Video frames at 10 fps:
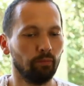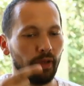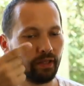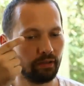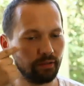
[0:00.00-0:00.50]

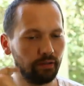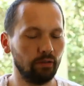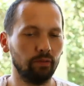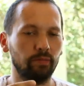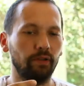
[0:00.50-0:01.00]
making a
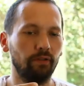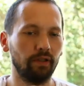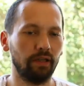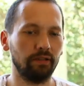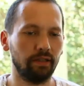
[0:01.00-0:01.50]
circular
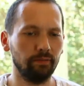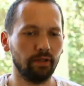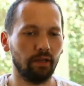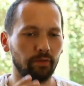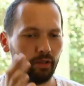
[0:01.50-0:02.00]
breathing and at the same
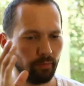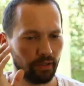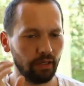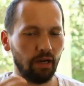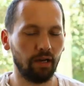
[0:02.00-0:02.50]
time
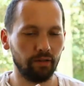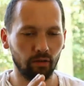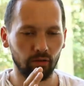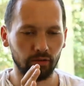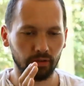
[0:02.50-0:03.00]
keeping eye
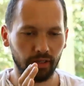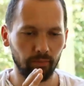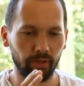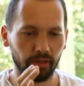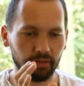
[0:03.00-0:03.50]
on
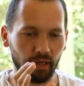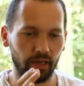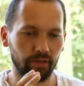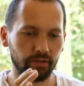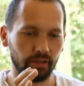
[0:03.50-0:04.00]
keeping a
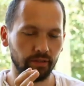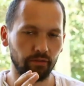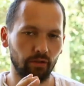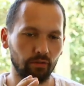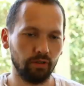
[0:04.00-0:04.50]
nice clean
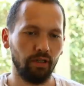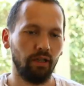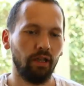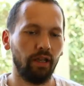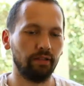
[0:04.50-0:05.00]
drone,
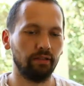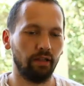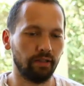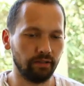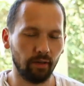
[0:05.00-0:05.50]
it's
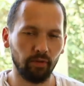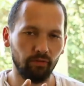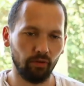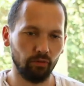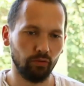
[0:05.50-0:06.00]
like double
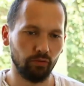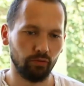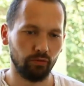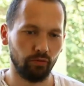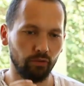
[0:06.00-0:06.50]

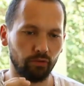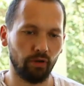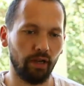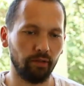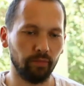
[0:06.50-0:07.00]
focus. You
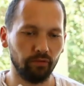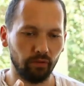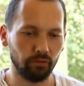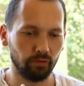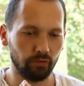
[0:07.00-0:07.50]
try and be
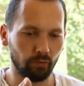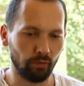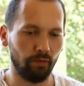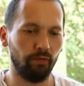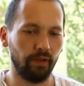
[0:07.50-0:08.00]
focused on
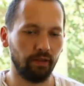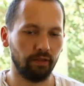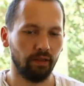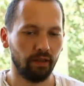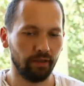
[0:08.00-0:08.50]
one thing,
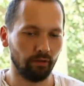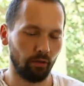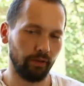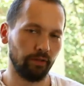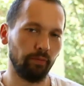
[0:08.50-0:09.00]
it's
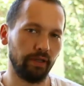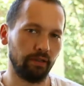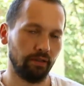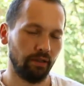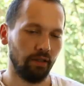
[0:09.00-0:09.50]
always
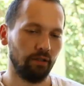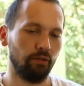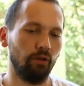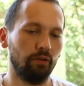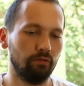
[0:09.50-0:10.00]
better.
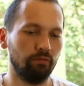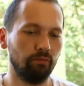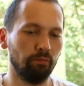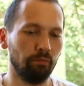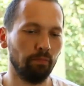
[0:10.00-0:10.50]

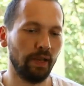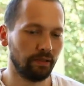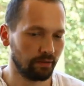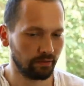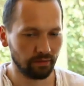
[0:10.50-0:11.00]
Don't
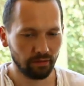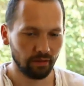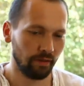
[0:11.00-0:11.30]
mess